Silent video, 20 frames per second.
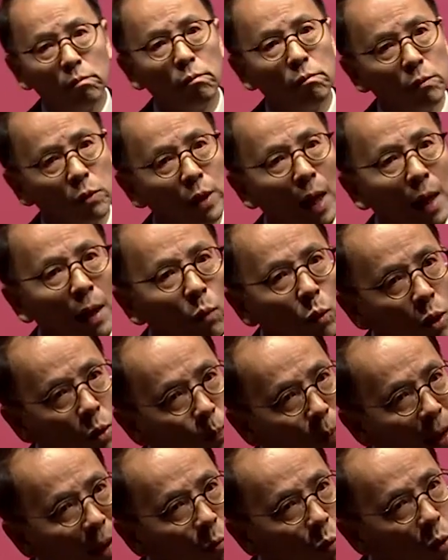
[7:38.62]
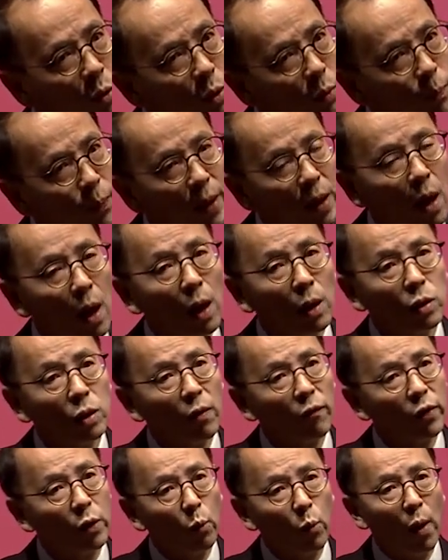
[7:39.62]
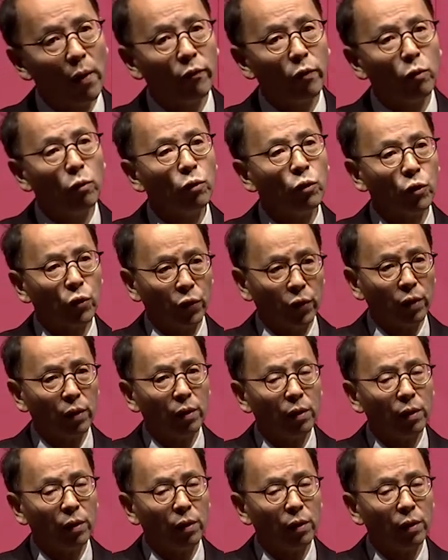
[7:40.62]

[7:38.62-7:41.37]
China was backward because of the revolution.